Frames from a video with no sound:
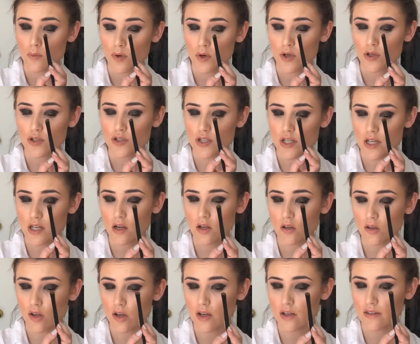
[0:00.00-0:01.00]
push it
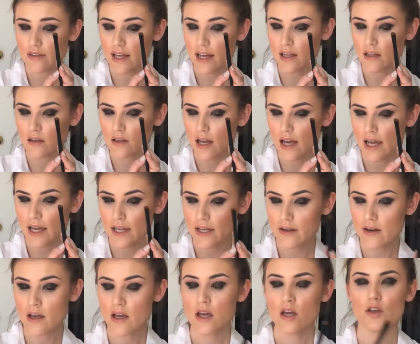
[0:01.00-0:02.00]
along that
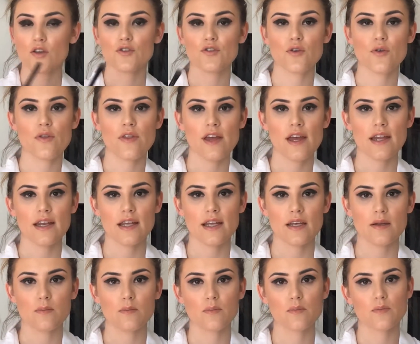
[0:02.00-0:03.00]
line so that
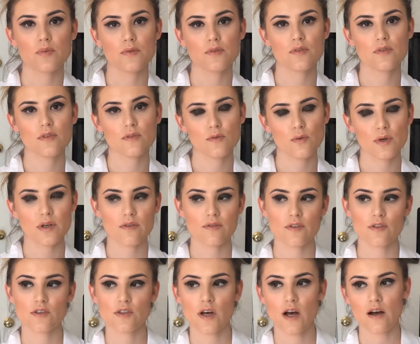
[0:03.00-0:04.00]
it sort of
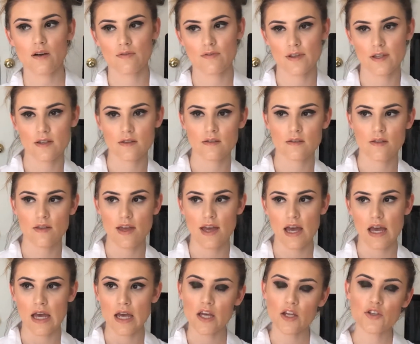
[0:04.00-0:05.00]
softened
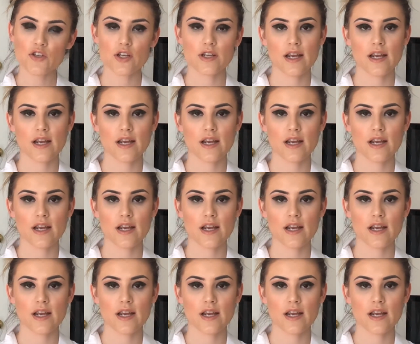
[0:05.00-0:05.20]
the edge,